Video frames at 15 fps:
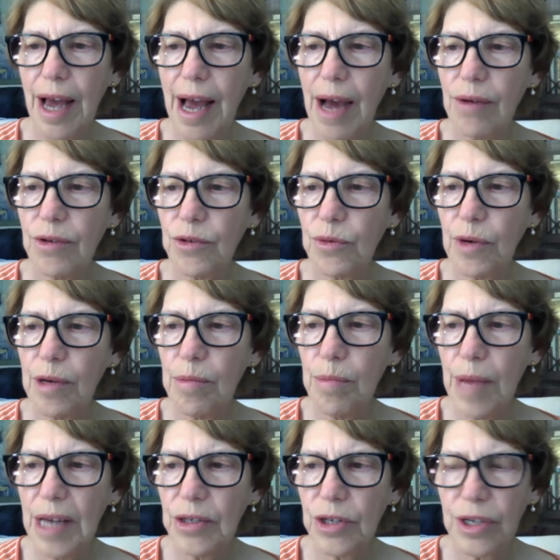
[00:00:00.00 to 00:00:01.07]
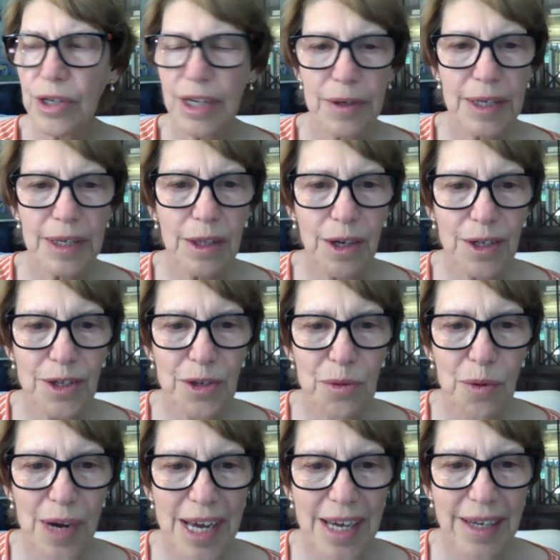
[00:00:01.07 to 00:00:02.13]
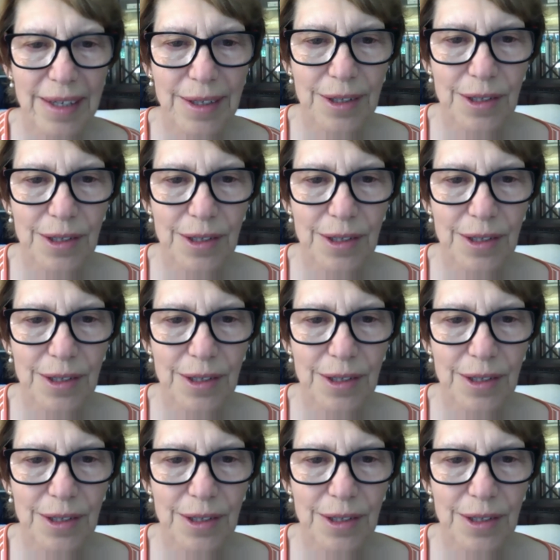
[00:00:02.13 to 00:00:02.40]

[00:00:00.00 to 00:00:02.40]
how does one measure hearing loss in whales?